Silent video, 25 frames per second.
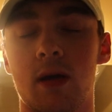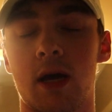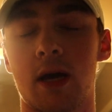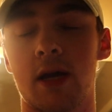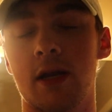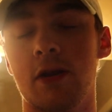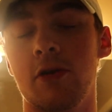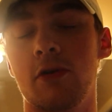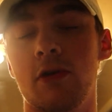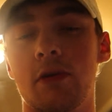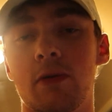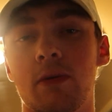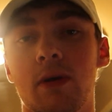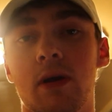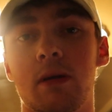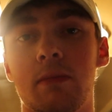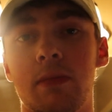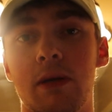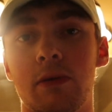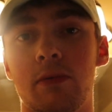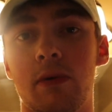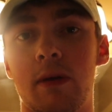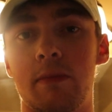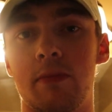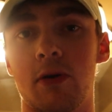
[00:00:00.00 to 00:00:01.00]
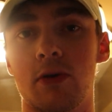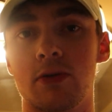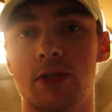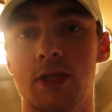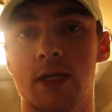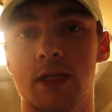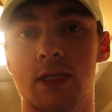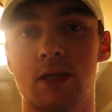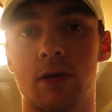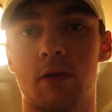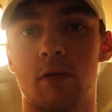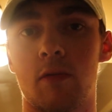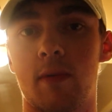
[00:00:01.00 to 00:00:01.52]
I knew they were going to be reposting
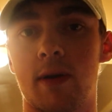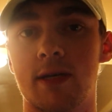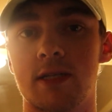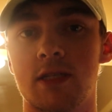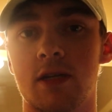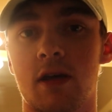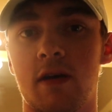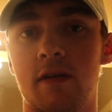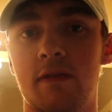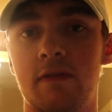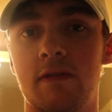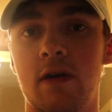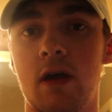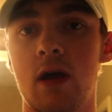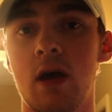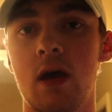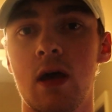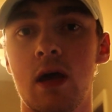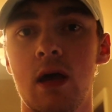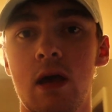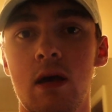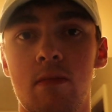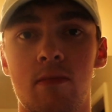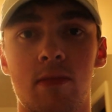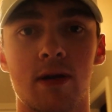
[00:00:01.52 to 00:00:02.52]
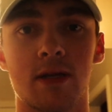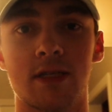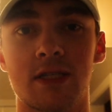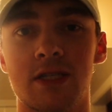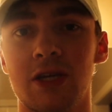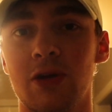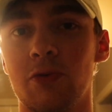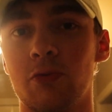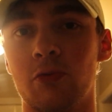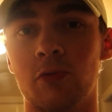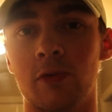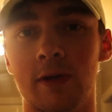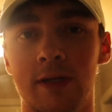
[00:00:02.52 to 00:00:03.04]
some of my stuff, but it's
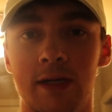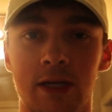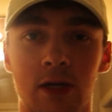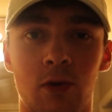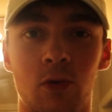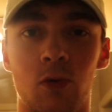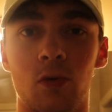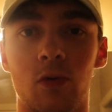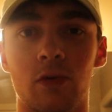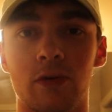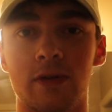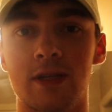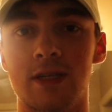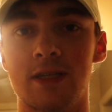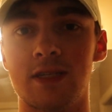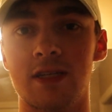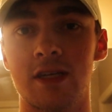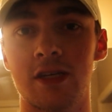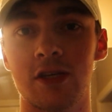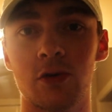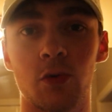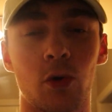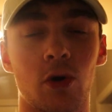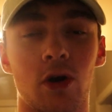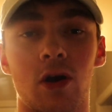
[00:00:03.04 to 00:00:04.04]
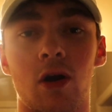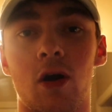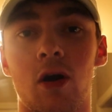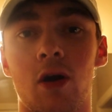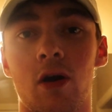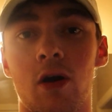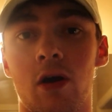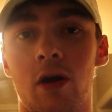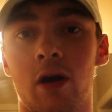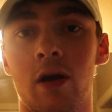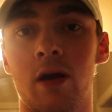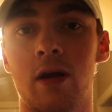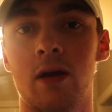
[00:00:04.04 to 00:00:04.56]
still really cool to see your
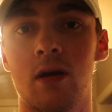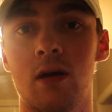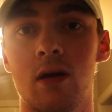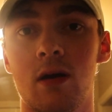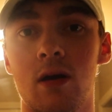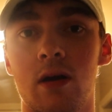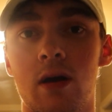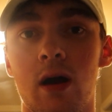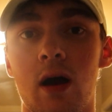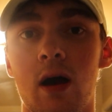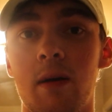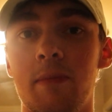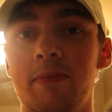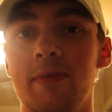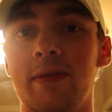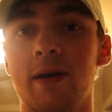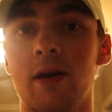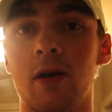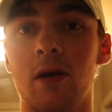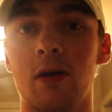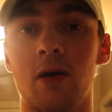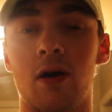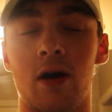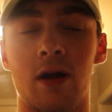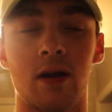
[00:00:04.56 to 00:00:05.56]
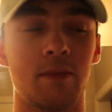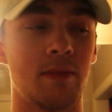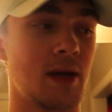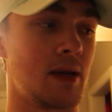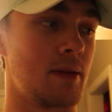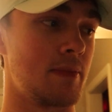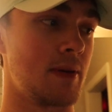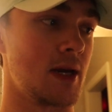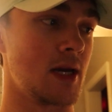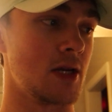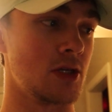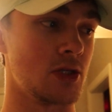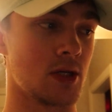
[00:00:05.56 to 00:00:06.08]
car up there on a big
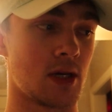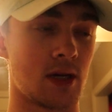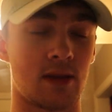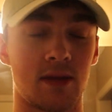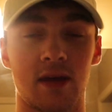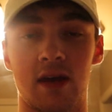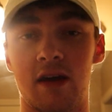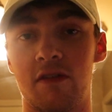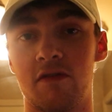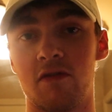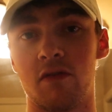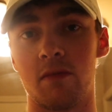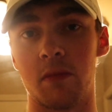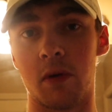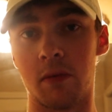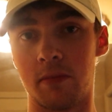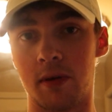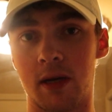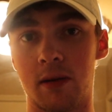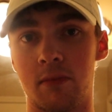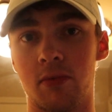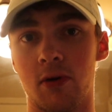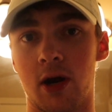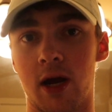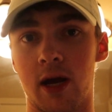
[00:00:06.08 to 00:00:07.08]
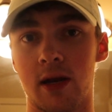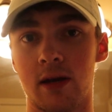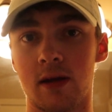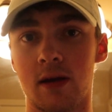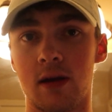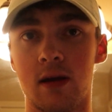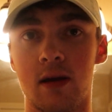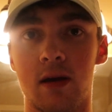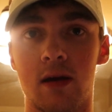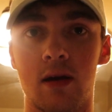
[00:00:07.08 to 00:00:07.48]
page like that from a big brand.